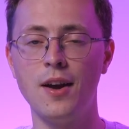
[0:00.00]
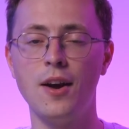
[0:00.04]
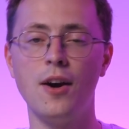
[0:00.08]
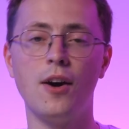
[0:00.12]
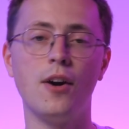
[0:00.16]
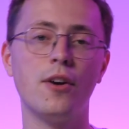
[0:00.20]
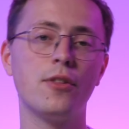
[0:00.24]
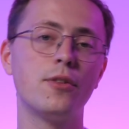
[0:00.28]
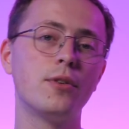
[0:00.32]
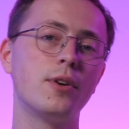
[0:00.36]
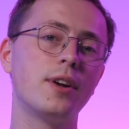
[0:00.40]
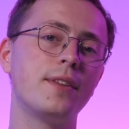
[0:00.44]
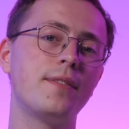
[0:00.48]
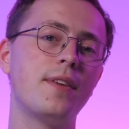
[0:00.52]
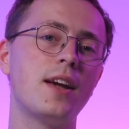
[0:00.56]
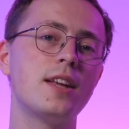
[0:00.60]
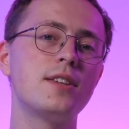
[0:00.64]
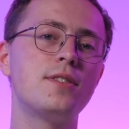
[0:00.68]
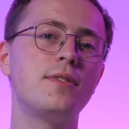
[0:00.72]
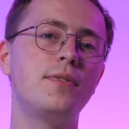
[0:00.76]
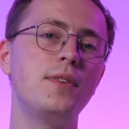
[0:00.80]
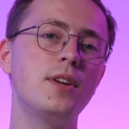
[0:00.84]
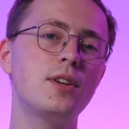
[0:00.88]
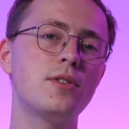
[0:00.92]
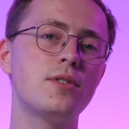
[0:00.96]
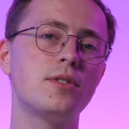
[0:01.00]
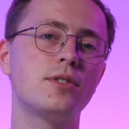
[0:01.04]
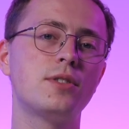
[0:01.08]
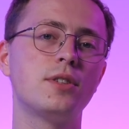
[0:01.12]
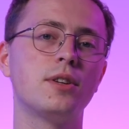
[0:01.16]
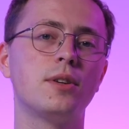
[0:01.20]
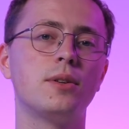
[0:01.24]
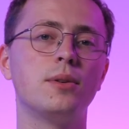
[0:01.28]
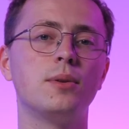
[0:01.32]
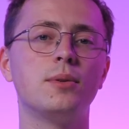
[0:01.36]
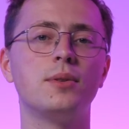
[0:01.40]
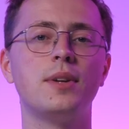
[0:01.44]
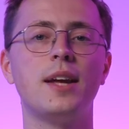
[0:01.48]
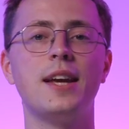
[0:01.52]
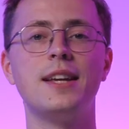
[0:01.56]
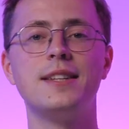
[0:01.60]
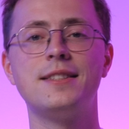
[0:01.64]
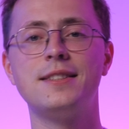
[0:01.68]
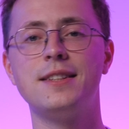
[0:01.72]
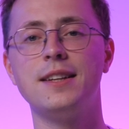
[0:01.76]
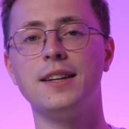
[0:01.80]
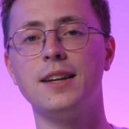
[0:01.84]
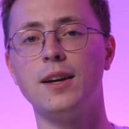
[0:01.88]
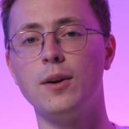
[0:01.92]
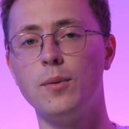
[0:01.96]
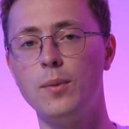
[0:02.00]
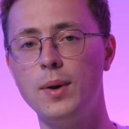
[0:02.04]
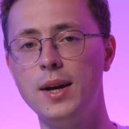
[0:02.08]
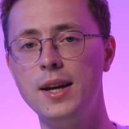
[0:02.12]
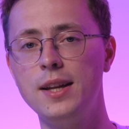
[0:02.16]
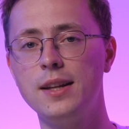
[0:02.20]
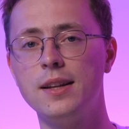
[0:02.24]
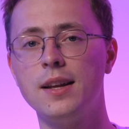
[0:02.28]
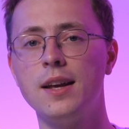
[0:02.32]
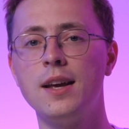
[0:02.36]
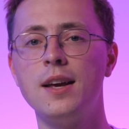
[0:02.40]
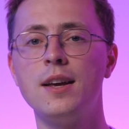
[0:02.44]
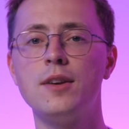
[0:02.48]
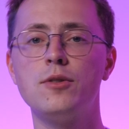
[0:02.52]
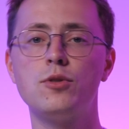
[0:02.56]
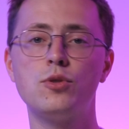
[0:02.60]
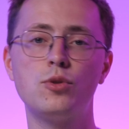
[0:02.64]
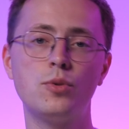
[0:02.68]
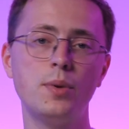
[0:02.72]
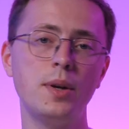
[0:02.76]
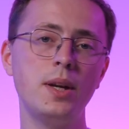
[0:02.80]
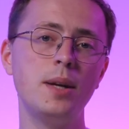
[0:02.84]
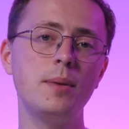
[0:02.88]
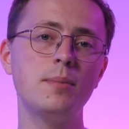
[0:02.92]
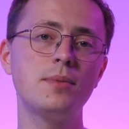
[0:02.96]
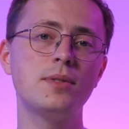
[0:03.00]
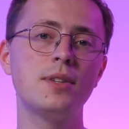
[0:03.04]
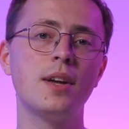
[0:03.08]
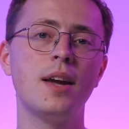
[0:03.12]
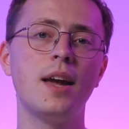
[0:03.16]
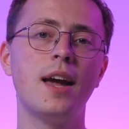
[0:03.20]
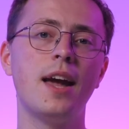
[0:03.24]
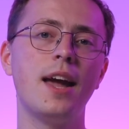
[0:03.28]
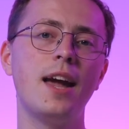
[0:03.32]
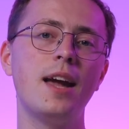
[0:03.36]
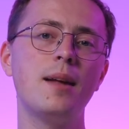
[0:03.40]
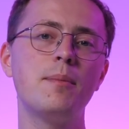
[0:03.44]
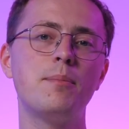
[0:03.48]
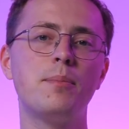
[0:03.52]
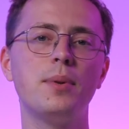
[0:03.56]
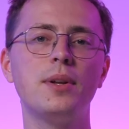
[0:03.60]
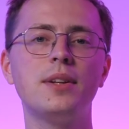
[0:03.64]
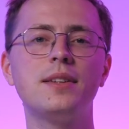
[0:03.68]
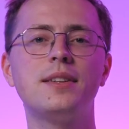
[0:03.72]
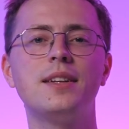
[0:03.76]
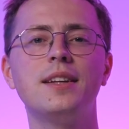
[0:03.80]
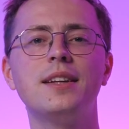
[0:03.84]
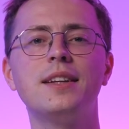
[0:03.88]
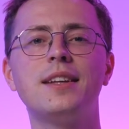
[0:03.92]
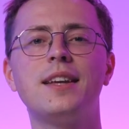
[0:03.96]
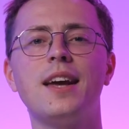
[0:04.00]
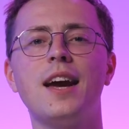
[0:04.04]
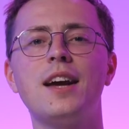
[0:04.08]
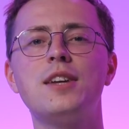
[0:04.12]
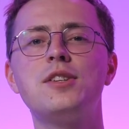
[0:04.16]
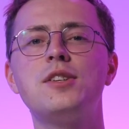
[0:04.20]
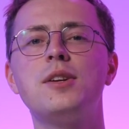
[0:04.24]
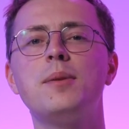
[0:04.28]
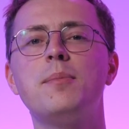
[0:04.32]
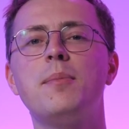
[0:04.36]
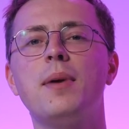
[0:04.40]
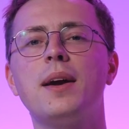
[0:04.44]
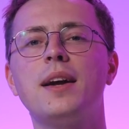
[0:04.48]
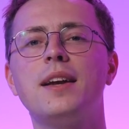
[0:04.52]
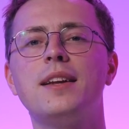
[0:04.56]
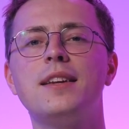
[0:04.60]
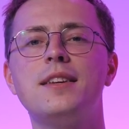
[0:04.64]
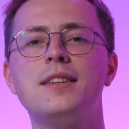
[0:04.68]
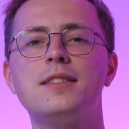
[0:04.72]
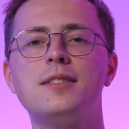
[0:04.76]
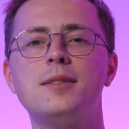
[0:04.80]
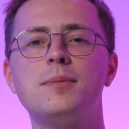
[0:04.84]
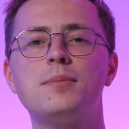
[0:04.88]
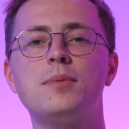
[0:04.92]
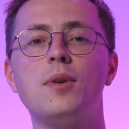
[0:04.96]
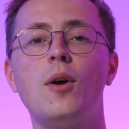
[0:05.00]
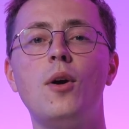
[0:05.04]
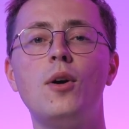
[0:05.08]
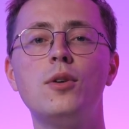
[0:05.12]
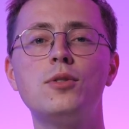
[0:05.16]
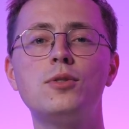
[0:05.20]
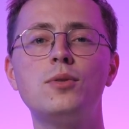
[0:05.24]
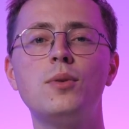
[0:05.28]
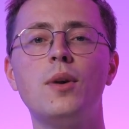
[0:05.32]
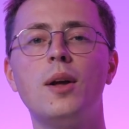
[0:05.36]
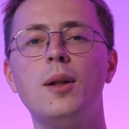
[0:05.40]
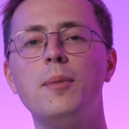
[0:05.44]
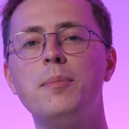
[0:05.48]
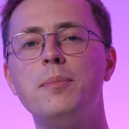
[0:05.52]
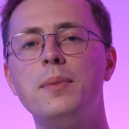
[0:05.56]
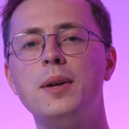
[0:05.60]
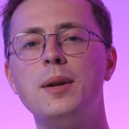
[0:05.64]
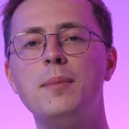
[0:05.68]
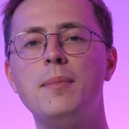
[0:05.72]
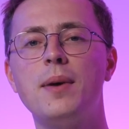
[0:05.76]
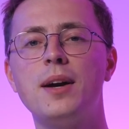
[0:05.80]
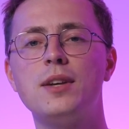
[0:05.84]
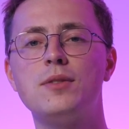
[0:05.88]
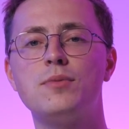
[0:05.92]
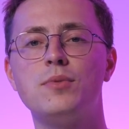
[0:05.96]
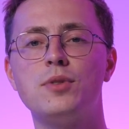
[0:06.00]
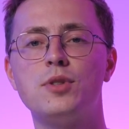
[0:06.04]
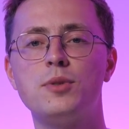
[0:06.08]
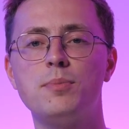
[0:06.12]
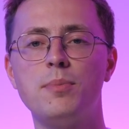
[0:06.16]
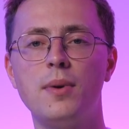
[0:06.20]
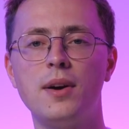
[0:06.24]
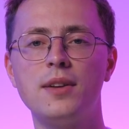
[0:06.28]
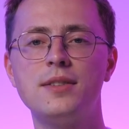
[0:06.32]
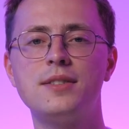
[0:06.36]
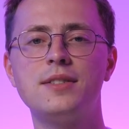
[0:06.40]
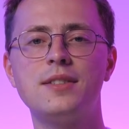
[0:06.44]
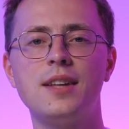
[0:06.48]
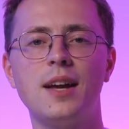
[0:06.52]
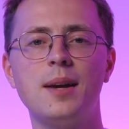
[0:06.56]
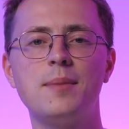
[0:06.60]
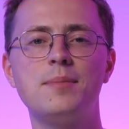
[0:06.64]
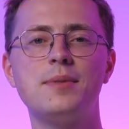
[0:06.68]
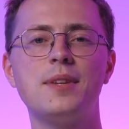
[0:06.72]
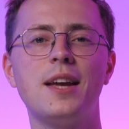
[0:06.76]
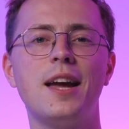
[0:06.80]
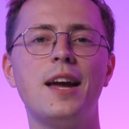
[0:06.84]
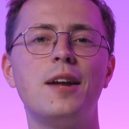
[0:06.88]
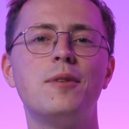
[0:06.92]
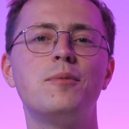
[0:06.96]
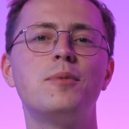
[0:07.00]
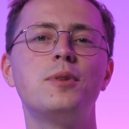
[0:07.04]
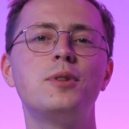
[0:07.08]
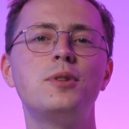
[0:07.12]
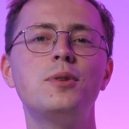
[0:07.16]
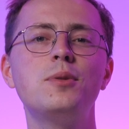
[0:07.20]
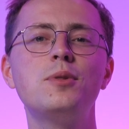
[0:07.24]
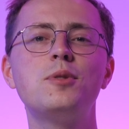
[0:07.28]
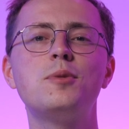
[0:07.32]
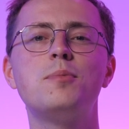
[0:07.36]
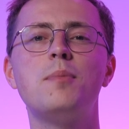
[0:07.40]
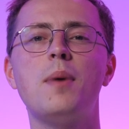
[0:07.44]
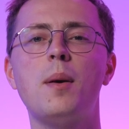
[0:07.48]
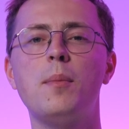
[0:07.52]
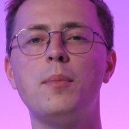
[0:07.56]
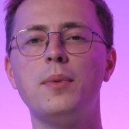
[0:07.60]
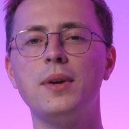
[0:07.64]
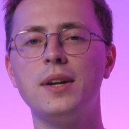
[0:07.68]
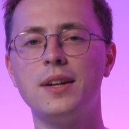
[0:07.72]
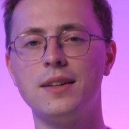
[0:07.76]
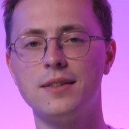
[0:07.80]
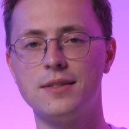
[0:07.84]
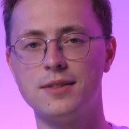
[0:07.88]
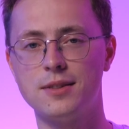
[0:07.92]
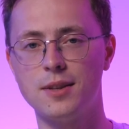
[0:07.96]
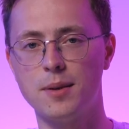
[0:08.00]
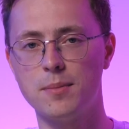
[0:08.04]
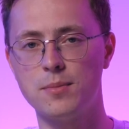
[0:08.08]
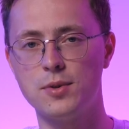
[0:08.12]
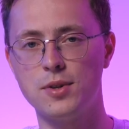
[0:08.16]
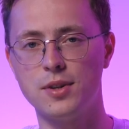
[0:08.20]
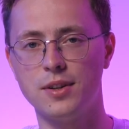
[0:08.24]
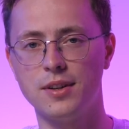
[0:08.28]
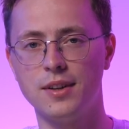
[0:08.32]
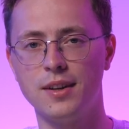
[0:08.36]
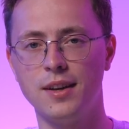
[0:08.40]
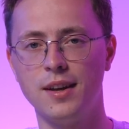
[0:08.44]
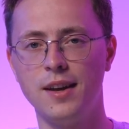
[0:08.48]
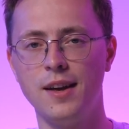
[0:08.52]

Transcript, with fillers: Other advanced features include async await, streams, and built-in caching mechanisms also help minimize response times and reduce memory consumption.